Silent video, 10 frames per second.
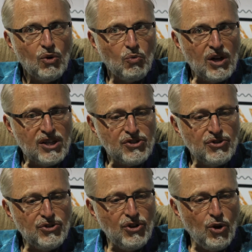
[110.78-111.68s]
was
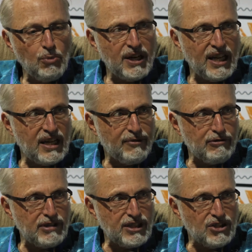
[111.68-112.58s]
nobody had ever
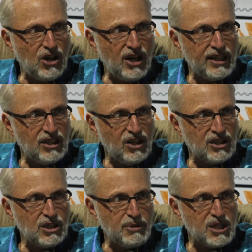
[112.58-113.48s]
written
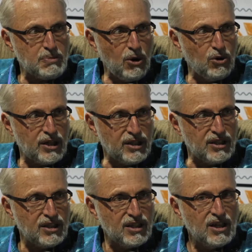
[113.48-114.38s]
dialogue to be spoken
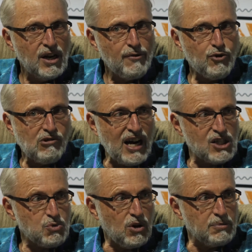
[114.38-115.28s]
for
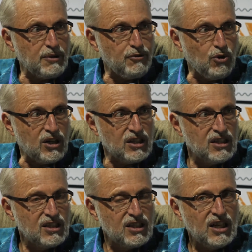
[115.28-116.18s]
Oswald before.
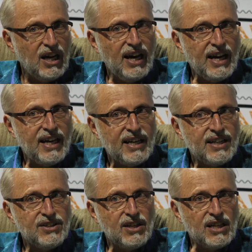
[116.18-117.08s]

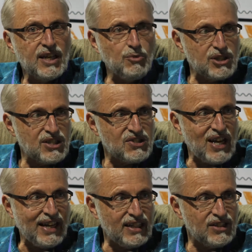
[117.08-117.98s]
And he was a
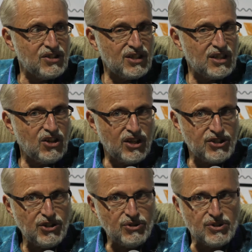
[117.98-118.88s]
silent
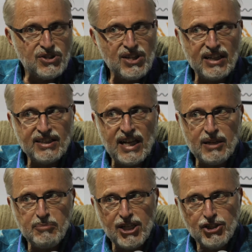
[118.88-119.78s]
cartoon, silent
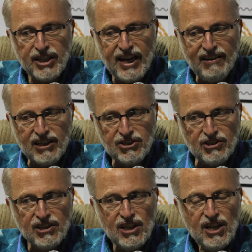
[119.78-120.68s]
animation
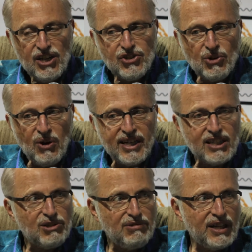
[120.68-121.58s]
character. So I
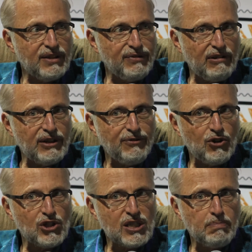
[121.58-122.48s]
got to write the very first